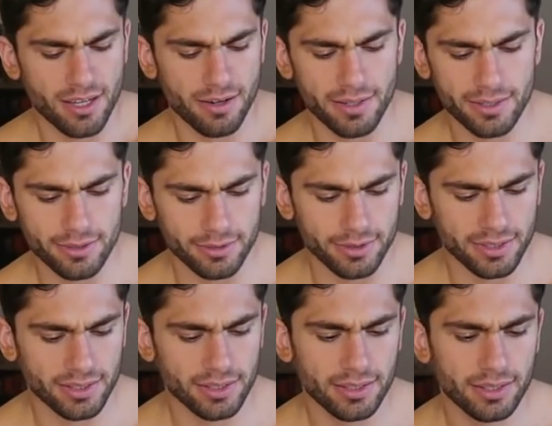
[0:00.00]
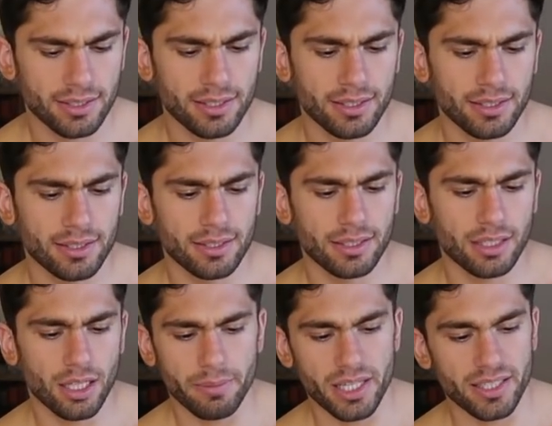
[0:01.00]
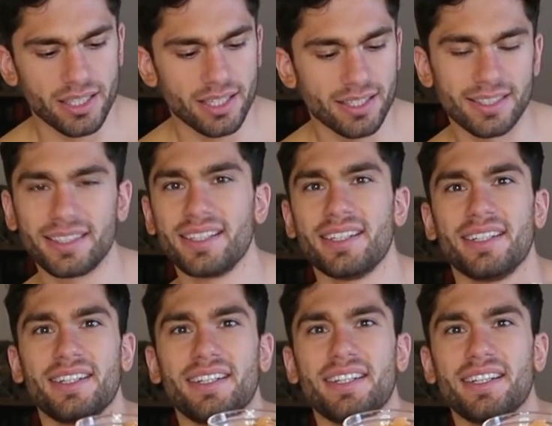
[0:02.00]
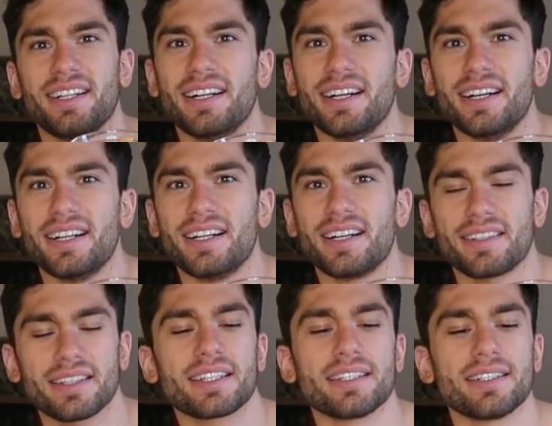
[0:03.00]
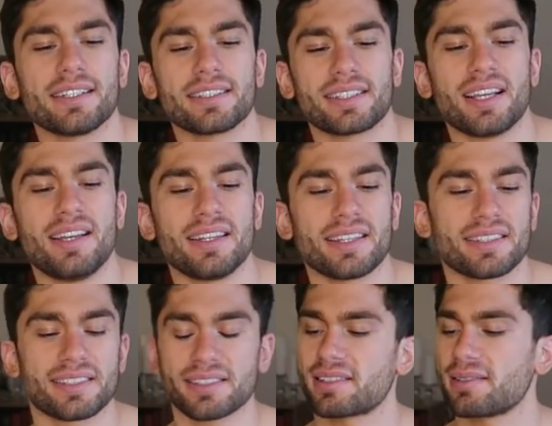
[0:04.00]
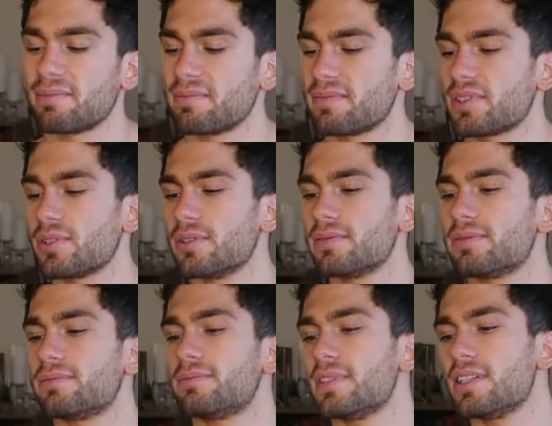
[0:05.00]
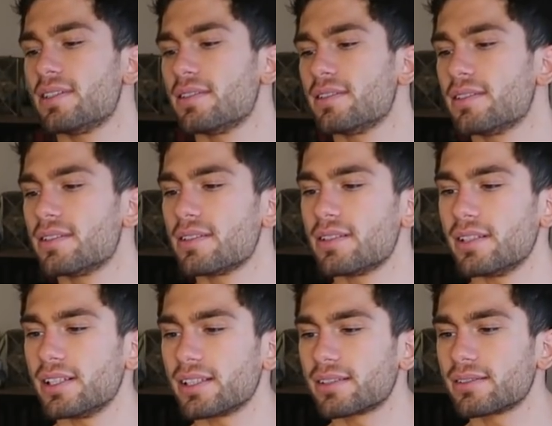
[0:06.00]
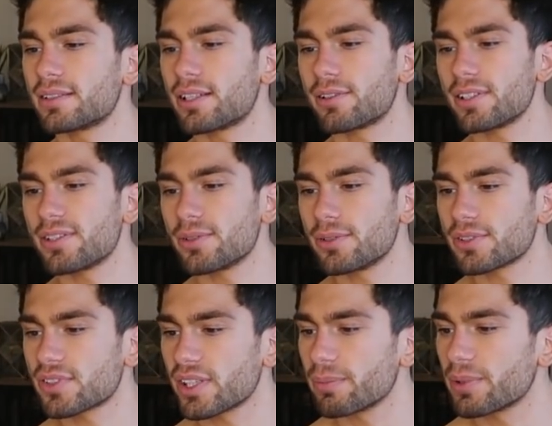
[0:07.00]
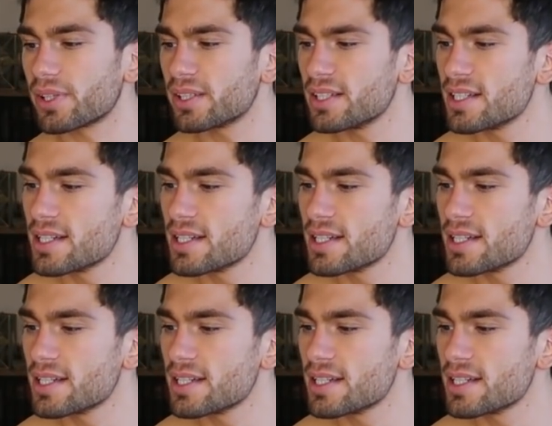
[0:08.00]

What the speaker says: of curry sauce. I mean, I think he does. He has some sort of like curry sauce thing, but